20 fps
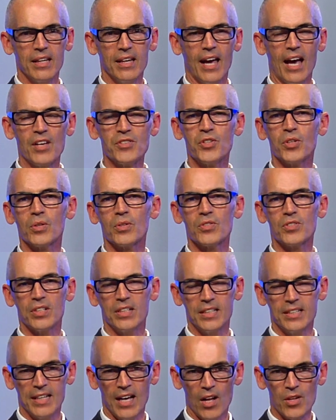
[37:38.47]
as your
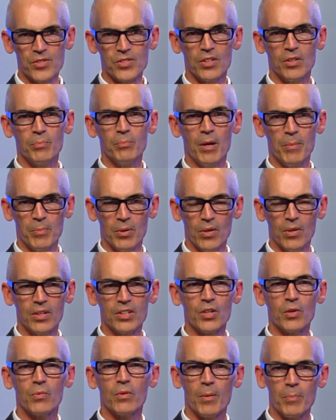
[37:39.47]
city council member
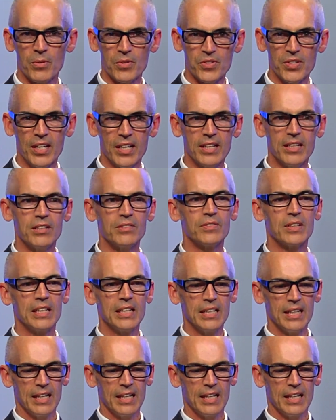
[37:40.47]
and your representative.